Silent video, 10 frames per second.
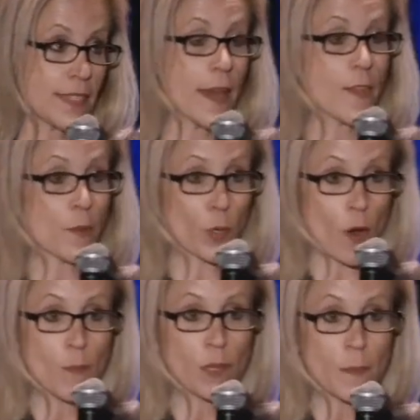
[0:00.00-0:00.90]
and the
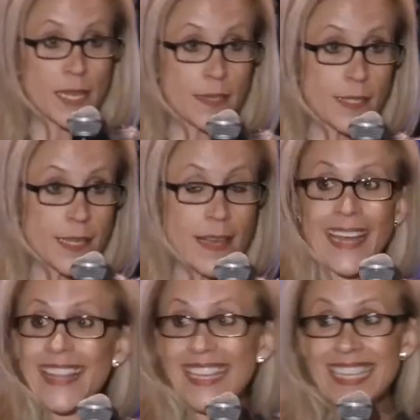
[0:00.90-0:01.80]
problem is
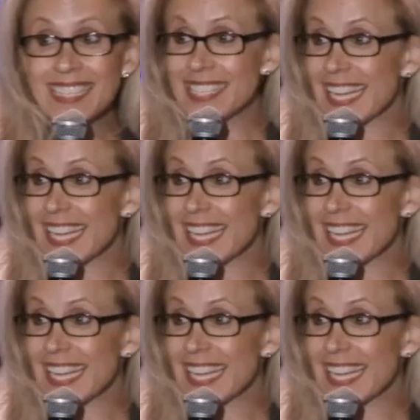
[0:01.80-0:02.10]
these